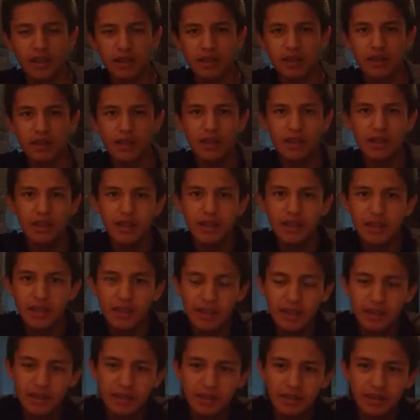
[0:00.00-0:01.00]

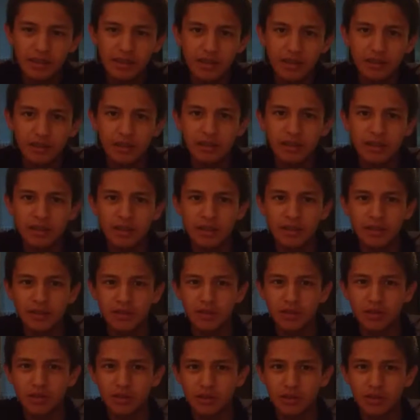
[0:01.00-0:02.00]
This genetic
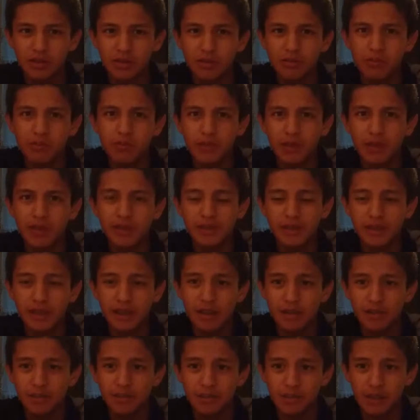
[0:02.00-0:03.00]
structure builds
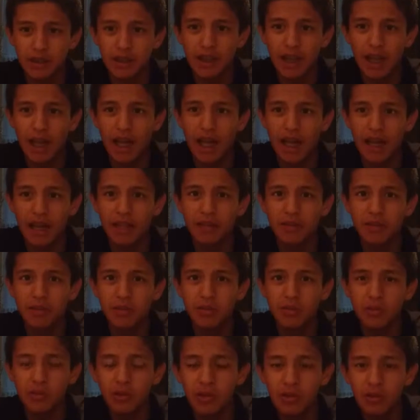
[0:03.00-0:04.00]
up an
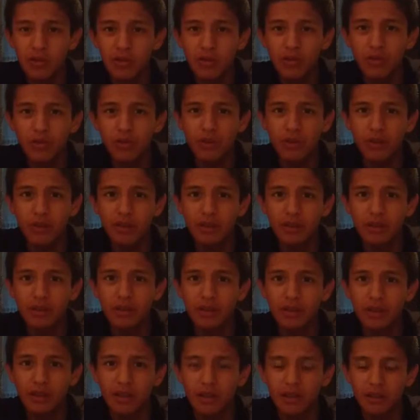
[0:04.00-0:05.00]
unit of
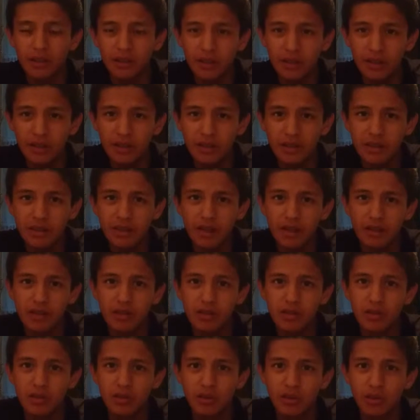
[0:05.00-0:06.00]
inheritance that
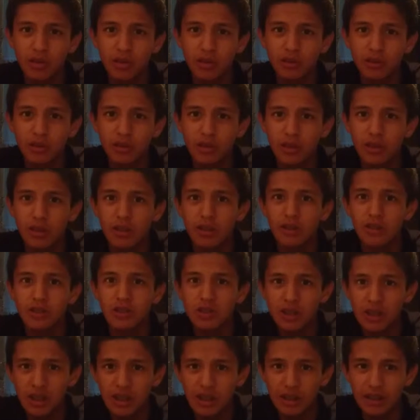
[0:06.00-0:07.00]
is called
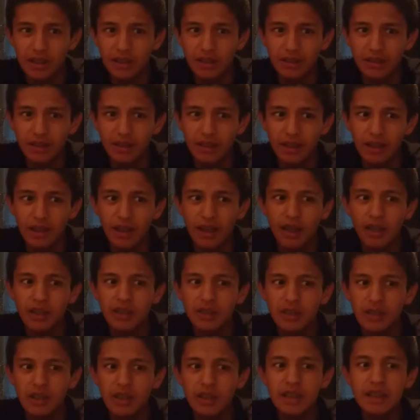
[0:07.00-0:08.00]
gene. A
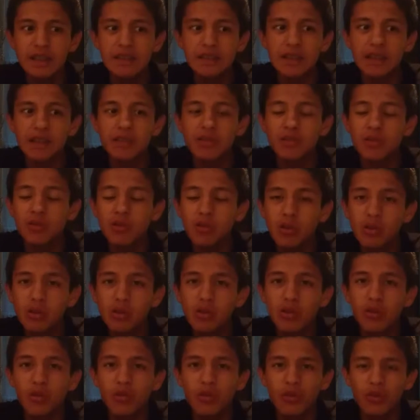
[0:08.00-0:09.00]
gene is a
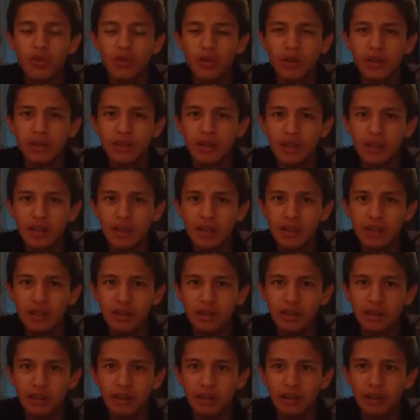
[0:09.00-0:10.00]
unit of heredity
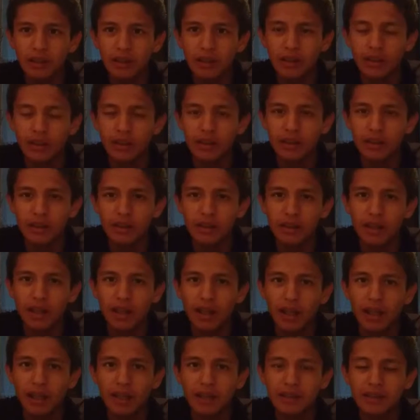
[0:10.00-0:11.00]

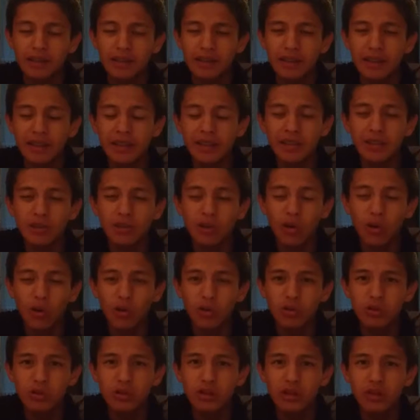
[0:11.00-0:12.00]
that
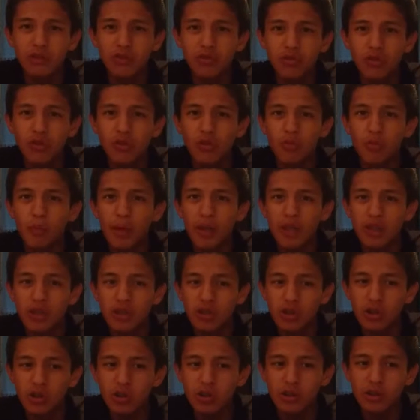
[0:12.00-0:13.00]
encodes
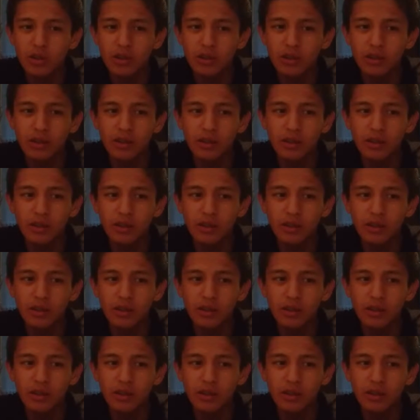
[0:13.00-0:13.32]
information